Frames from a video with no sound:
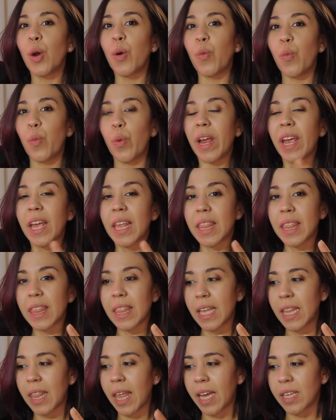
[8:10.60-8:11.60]
with
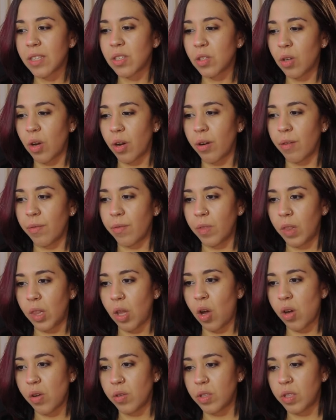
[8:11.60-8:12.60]
that sort of
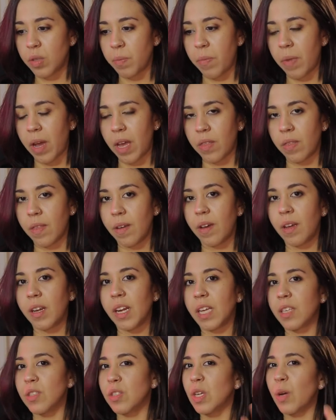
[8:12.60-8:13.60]
launch method
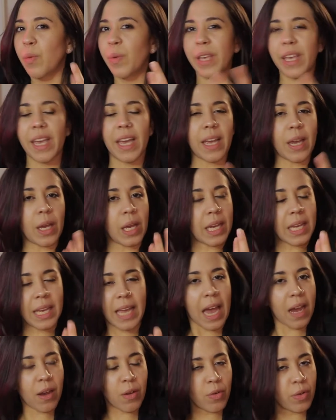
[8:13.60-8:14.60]
and so we can
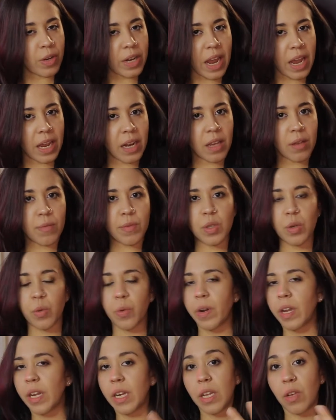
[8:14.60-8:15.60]
get creative to
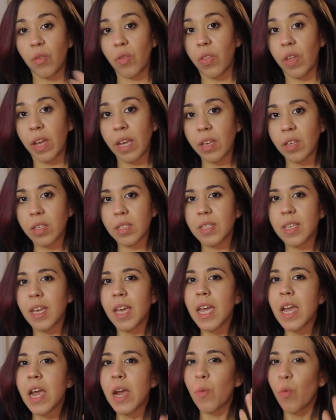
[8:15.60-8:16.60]
create new things.
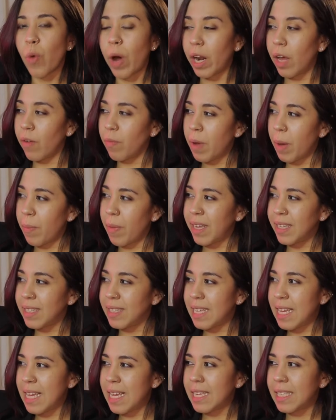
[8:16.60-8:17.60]
One of my
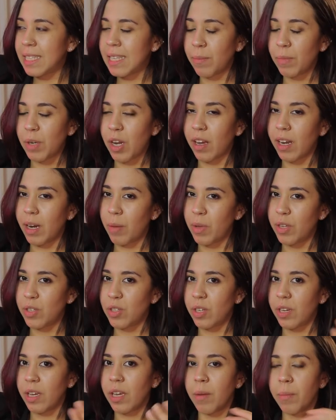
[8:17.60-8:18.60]
mentees, I'm not going to
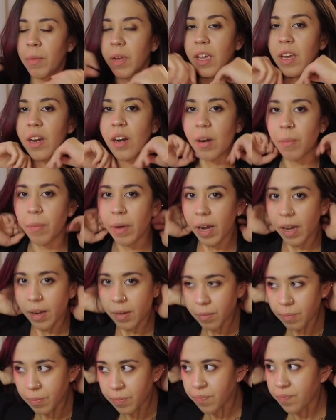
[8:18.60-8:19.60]
mention him here,
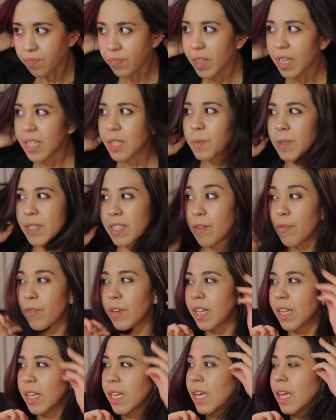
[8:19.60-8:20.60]
but
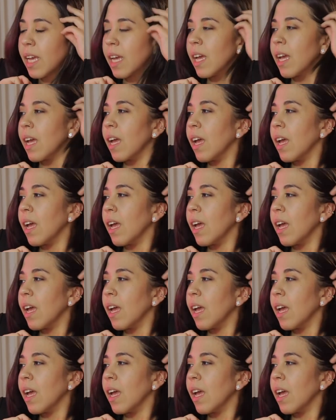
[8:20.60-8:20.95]
specifically,